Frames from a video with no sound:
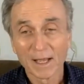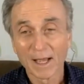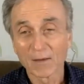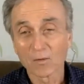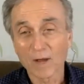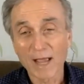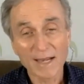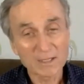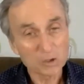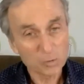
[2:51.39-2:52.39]
And we're
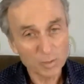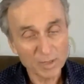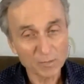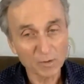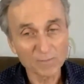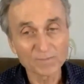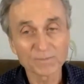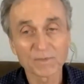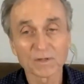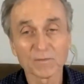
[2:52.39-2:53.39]
adding new people.
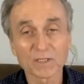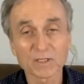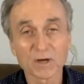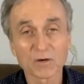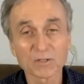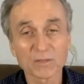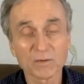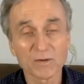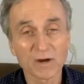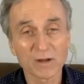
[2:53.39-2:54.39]
You must know some
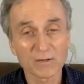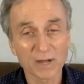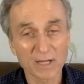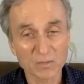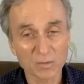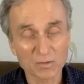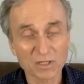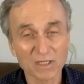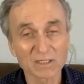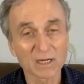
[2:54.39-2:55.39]
of our other
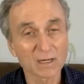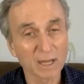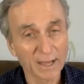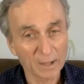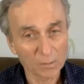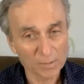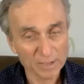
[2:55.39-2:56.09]
experts, like Doug Lisle, will be